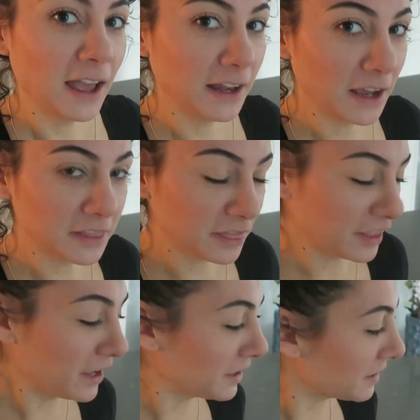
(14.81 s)
and I
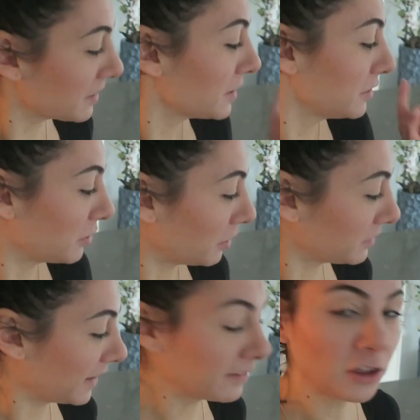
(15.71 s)
think the
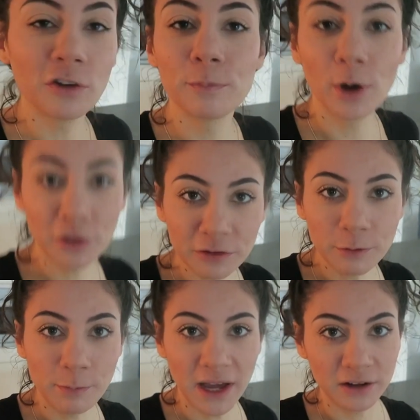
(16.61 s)
content of both of
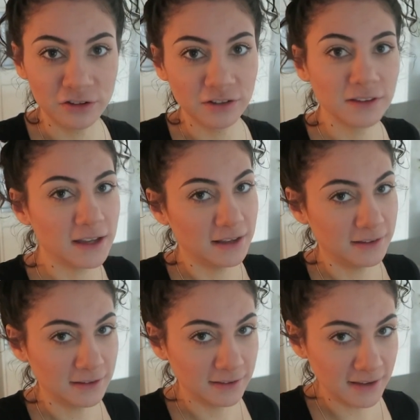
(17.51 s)
the packages
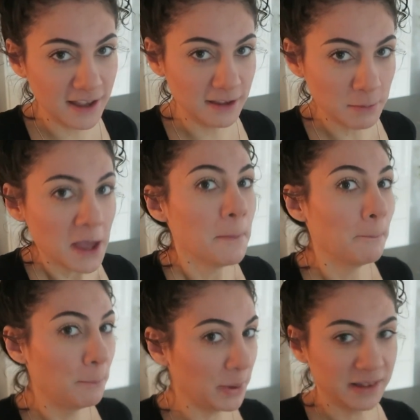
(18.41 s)
is the same
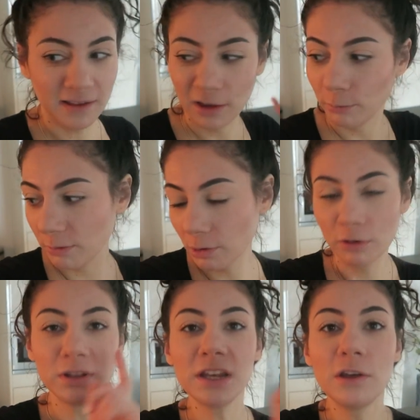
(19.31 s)
but we will
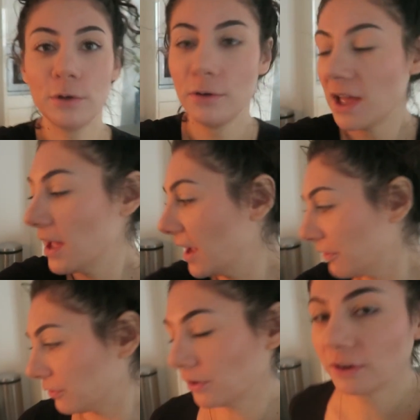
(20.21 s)
only know
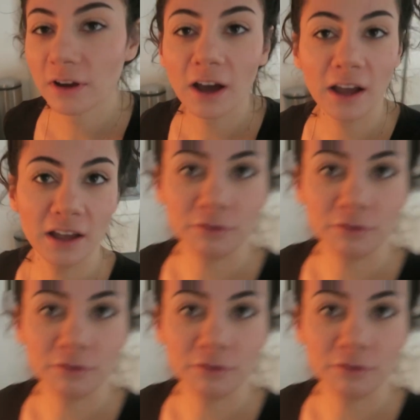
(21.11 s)
after I